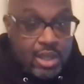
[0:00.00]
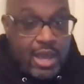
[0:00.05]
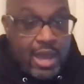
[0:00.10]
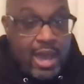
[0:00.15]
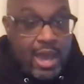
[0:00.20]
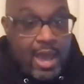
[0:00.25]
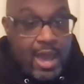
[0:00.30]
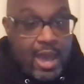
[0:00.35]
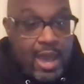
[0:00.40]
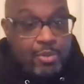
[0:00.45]

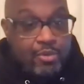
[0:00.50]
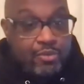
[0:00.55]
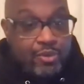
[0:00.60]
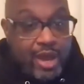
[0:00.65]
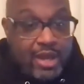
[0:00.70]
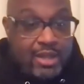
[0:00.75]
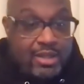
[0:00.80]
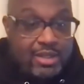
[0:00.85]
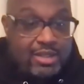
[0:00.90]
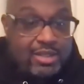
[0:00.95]
at
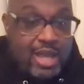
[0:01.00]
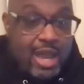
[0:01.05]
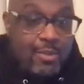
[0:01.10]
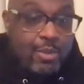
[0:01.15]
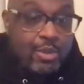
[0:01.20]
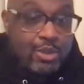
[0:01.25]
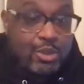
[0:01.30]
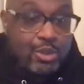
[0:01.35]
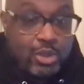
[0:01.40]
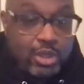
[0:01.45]
providing this
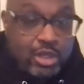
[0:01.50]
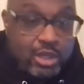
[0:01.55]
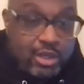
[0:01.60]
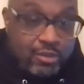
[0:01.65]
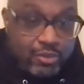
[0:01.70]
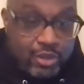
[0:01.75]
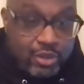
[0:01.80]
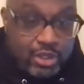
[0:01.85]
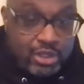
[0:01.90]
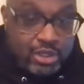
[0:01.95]
opportunity
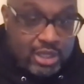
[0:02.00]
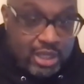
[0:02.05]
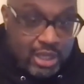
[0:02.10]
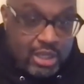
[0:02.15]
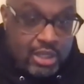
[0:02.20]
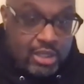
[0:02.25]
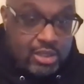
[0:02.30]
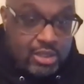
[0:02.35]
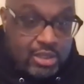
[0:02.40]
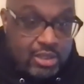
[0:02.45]
for these
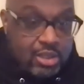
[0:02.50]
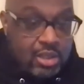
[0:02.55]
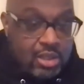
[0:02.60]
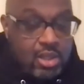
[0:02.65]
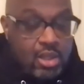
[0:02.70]
kids